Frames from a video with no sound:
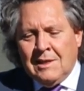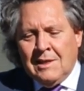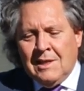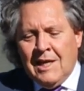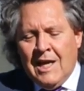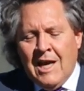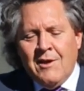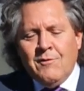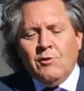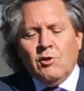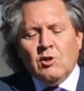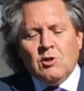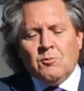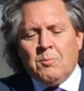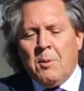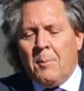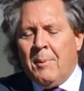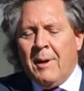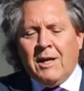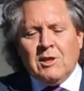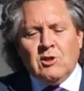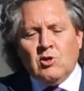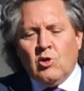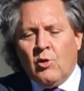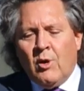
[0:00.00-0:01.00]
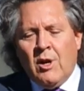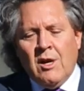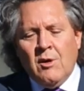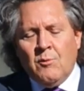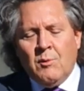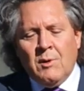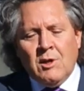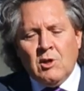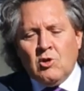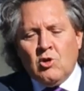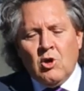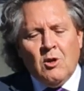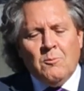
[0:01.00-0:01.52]
evil is perpetuated
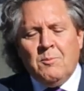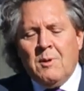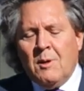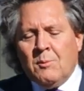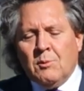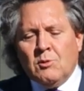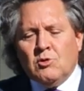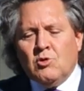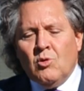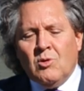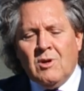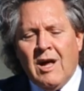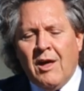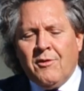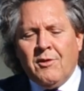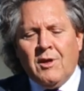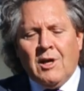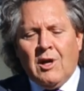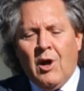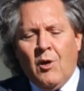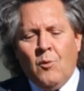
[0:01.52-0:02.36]
when good people do nothing,